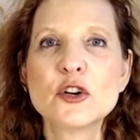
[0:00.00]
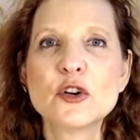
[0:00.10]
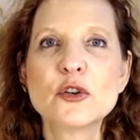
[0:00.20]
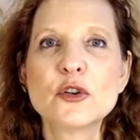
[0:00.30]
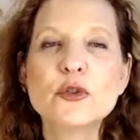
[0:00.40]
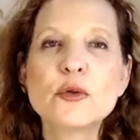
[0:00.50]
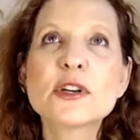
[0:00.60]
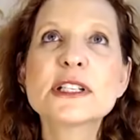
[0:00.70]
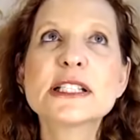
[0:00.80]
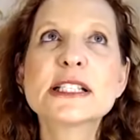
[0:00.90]

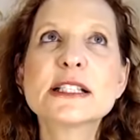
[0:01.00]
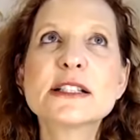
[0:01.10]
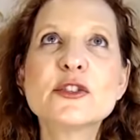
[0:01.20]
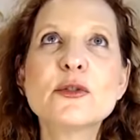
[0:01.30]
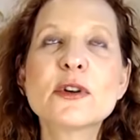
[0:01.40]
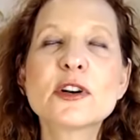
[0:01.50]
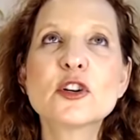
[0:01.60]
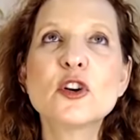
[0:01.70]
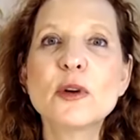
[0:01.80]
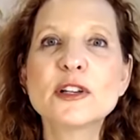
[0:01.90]
you're
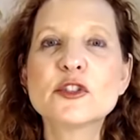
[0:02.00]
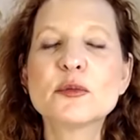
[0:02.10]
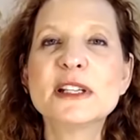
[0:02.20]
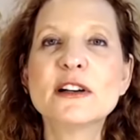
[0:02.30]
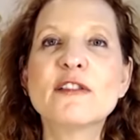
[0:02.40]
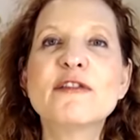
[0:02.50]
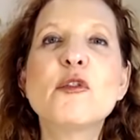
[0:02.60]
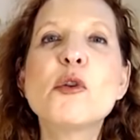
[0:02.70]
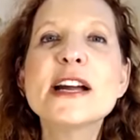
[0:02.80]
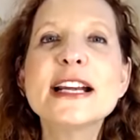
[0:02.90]
going to be
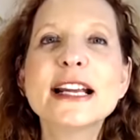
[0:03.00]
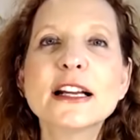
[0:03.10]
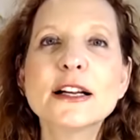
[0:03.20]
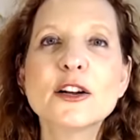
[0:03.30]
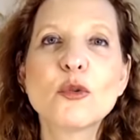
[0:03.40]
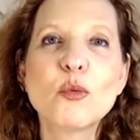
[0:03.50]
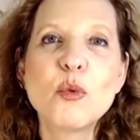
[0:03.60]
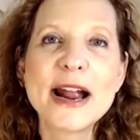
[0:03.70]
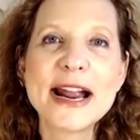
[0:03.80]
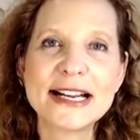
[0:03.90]
avoiding
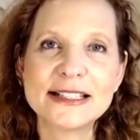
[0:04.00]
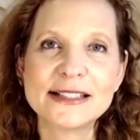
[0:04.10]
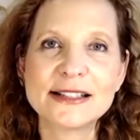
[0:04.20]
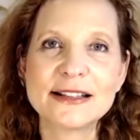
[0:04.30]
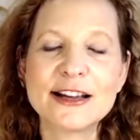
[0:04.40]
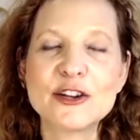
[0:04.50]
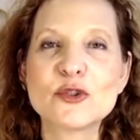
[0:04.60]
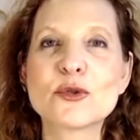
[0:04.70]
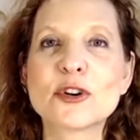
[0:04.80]
ways that you're